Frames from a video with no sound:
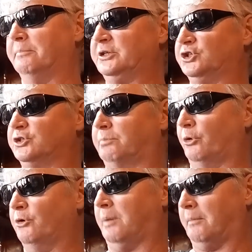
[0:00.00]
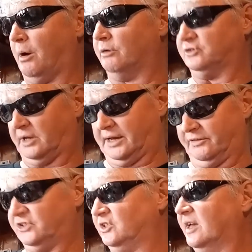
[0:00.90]
Bitches Brew by Miles
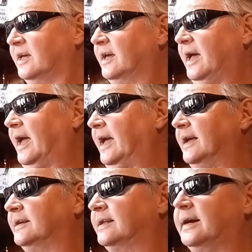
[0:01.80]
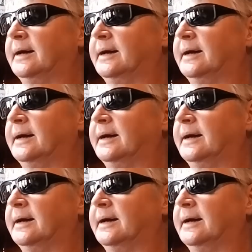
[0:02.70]
Davis. And